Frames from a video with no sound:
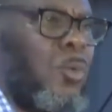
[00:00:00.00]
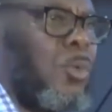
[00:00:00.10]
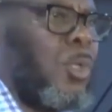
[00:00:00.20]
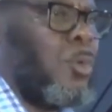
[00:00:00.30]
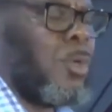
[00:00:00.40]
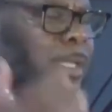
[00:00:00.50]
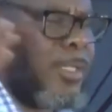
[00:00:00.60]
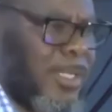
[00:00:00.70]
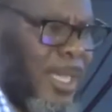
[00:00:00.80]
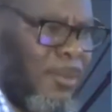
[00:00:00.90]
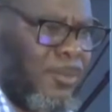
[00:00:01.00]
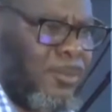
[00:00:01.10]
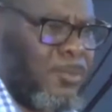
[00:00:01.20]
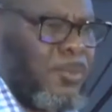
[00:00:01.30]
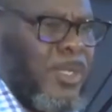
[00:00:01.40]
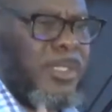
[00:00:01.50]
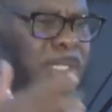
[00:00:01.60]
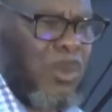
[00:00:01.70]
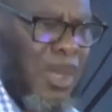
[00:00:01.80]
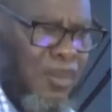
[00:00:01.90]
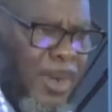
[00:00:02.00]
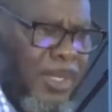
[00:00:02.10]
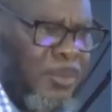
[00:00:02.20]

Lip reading: you look at his life, when things were bad,